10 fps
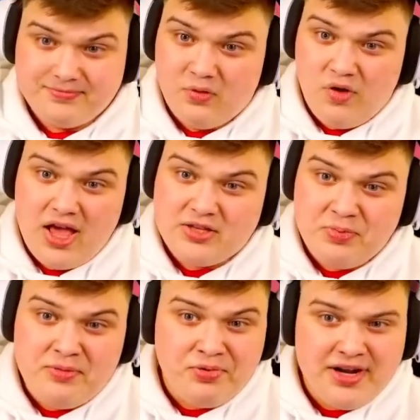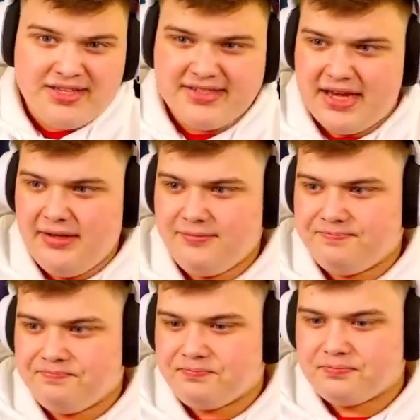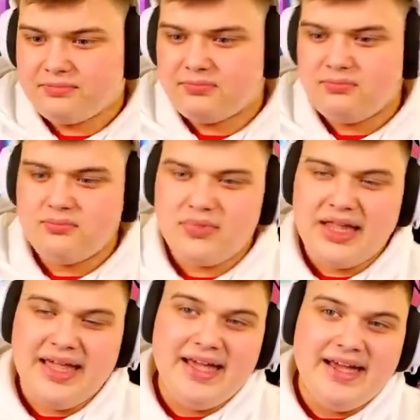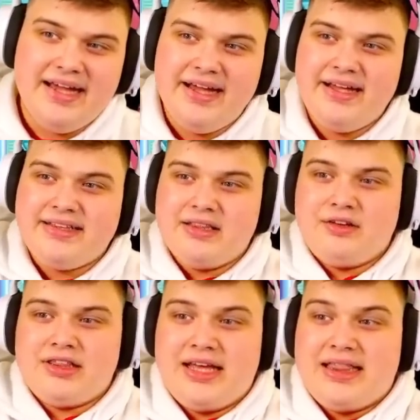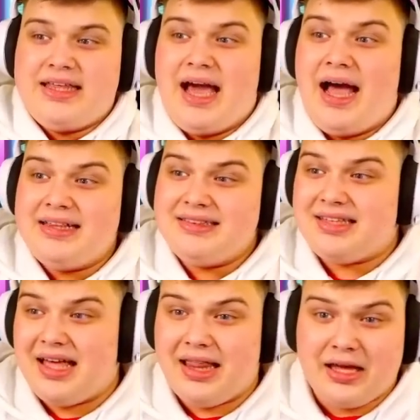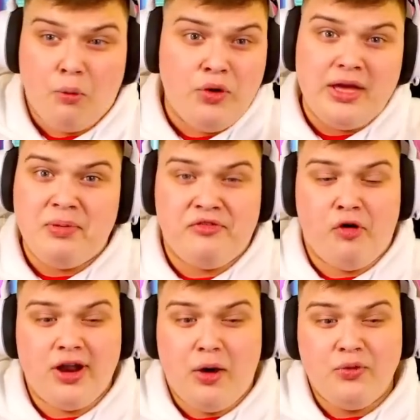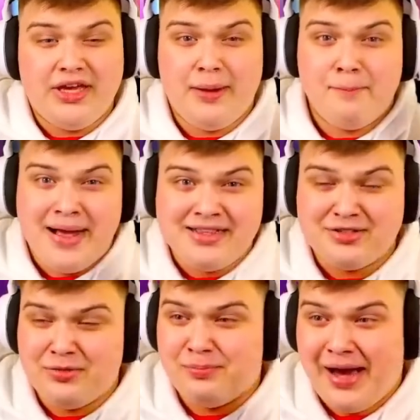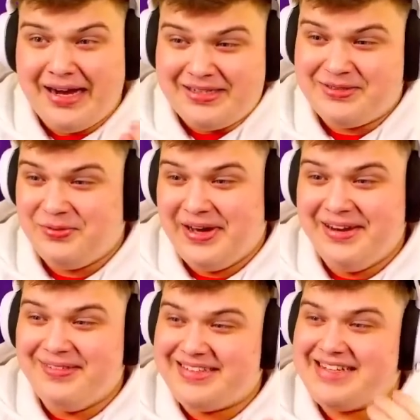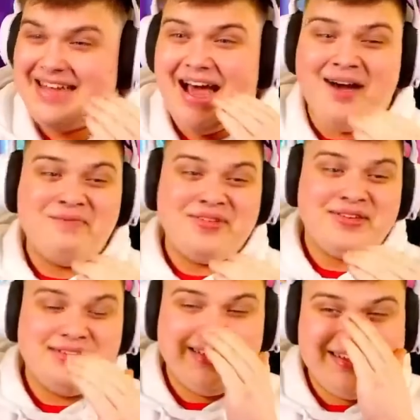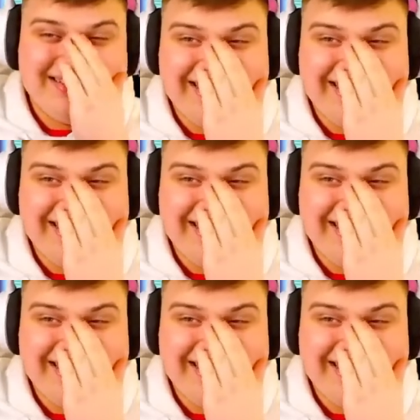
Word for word: it's been pretty insane to look lately. And like a week before that, we hit a mental max win, which is absolutely insane.